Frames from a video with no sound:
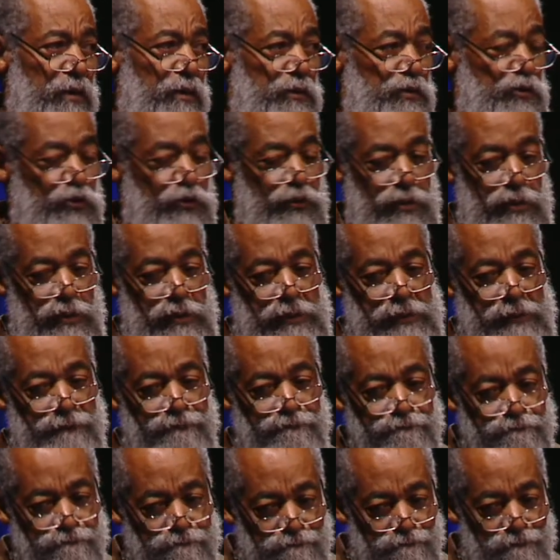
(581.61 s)
countries.
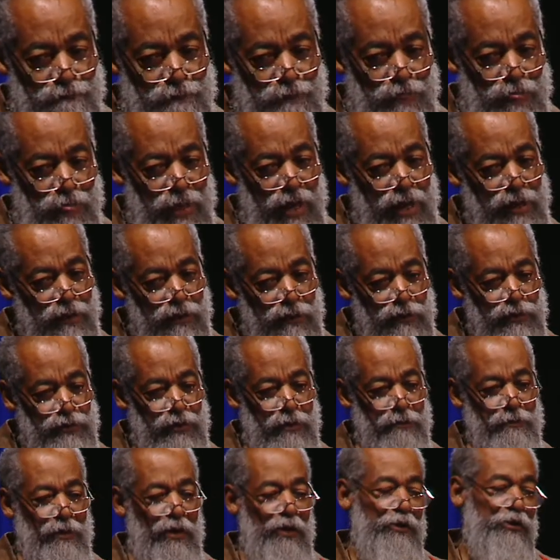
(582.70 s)
I call
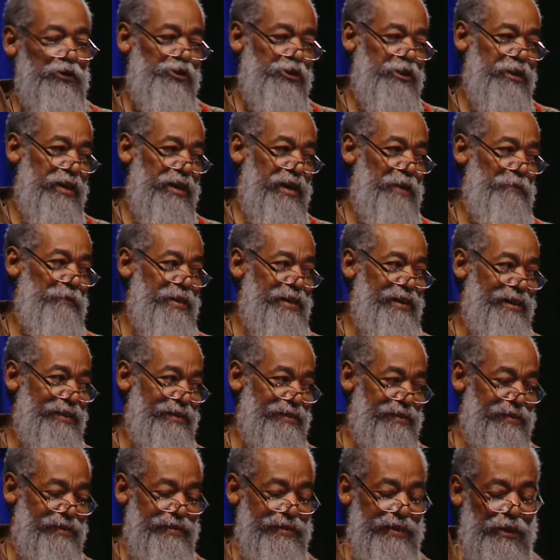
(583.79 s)
them country A, B,
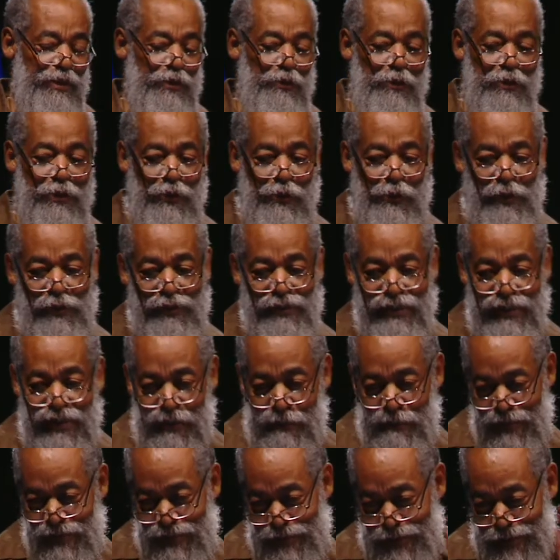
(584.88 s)
and C. I don't want to call
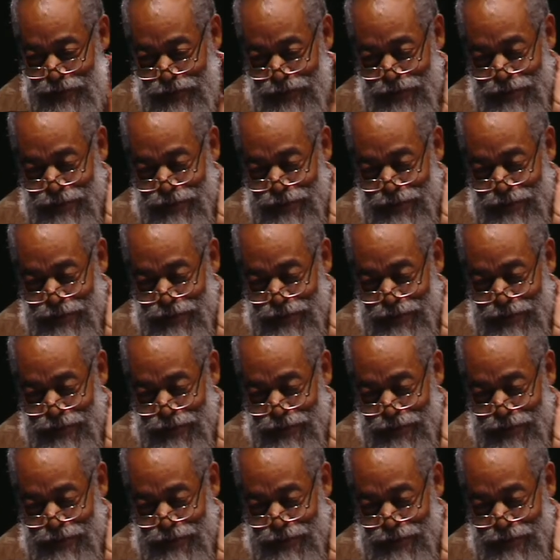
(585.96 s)
names.